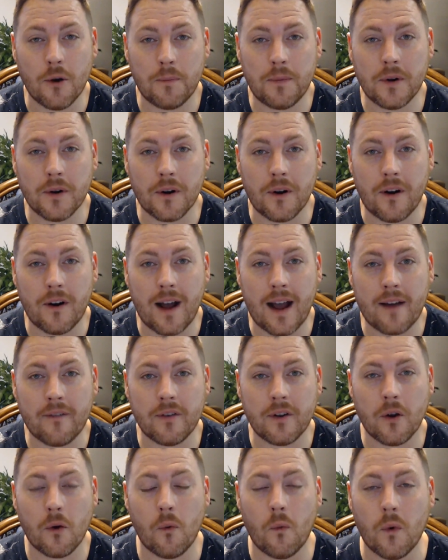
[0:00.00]
you're all having
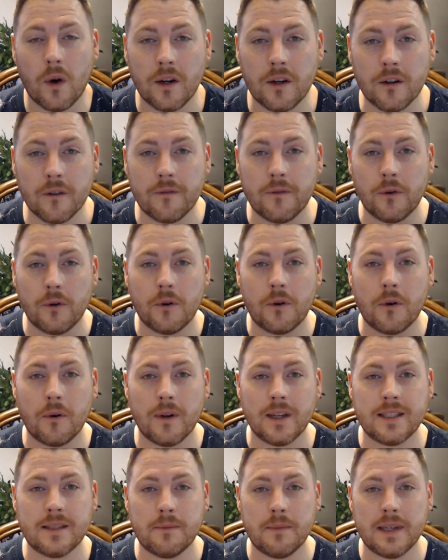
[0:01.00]
a wonderful
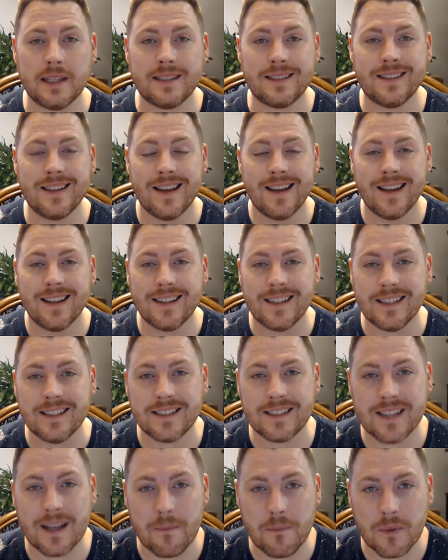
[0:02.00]
Christmas.
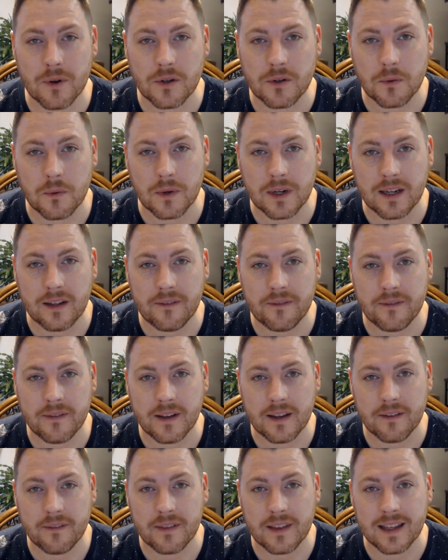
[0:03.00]
December
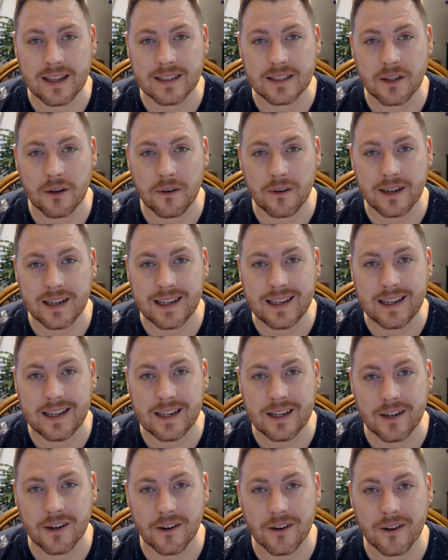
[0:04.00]
25th, it's already
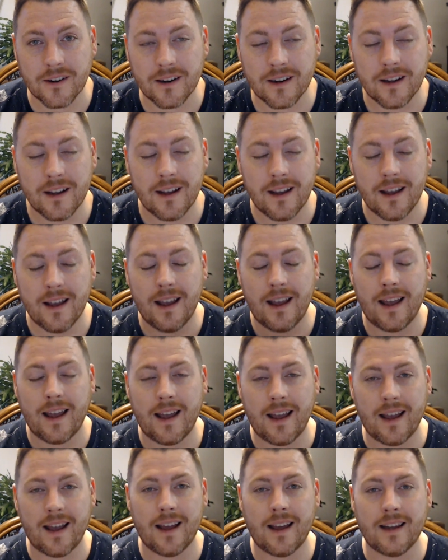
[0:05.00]
here,
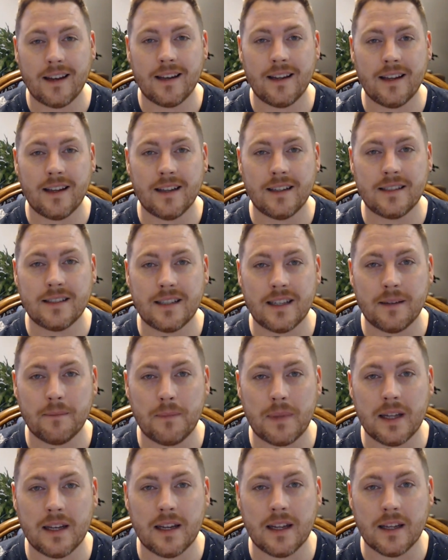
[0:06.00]
and it's
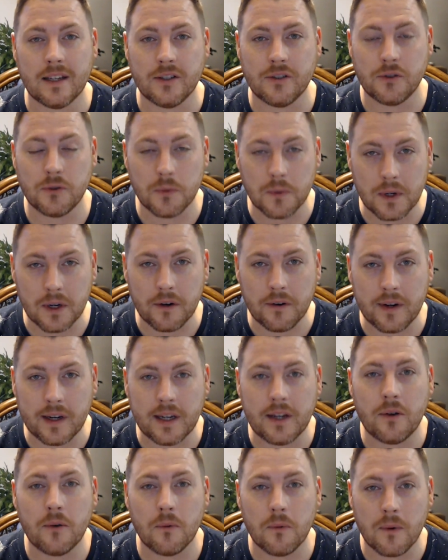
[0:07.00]
been a
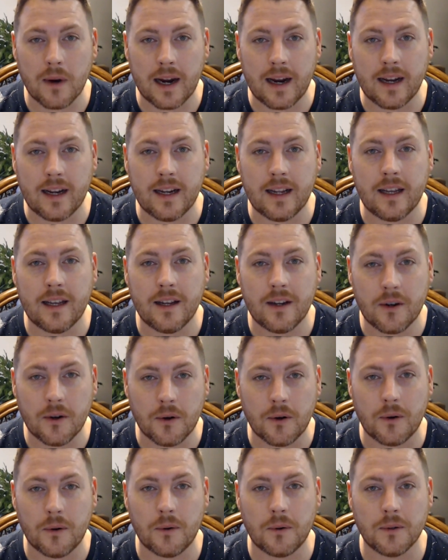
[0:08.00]
dreary, rainy,
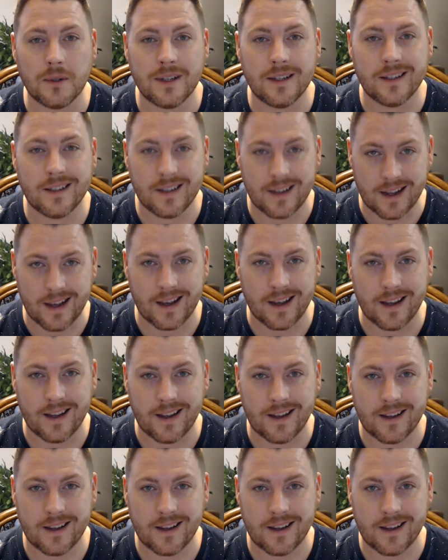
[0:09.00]
cold day.